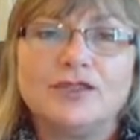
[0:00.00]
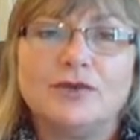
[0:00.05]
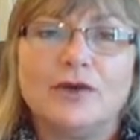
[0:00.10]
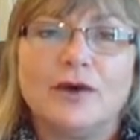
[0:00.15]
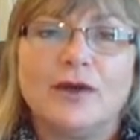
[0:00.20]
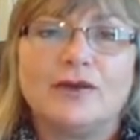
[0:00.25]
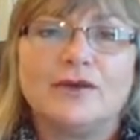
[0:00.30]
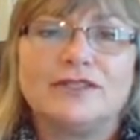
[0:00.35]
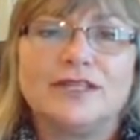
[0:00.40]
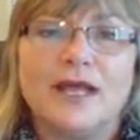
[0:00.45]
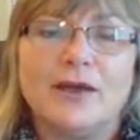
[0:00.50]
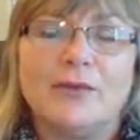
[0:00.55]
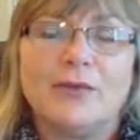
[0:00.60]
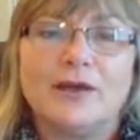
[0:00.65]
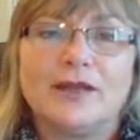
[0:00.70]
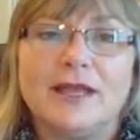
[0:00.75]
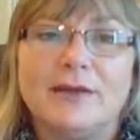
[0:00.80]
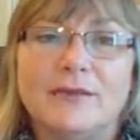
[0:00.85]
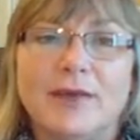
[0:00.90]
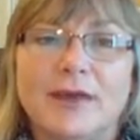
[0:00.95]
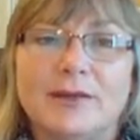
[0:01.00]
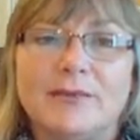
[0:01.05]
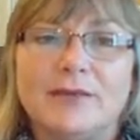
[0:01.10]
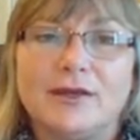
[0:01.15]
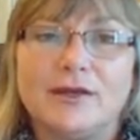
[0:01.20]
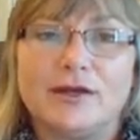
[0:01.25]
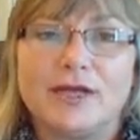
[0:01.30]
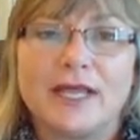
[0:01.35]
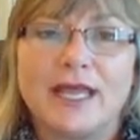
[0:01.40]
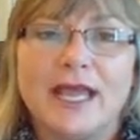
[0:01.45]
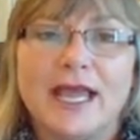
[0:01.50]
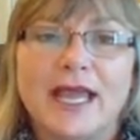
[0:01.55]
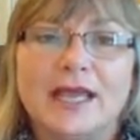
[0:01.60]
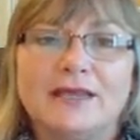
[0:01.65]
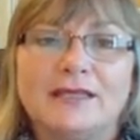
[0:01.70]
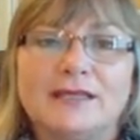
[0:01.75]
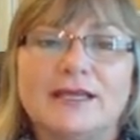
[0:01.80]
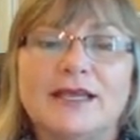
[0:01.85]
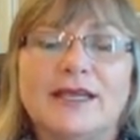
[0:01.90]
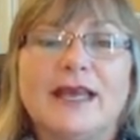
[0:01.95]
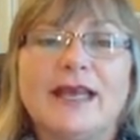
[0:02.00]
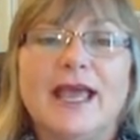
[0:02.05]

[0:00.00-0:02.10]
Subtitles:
you understand what they might be looking at.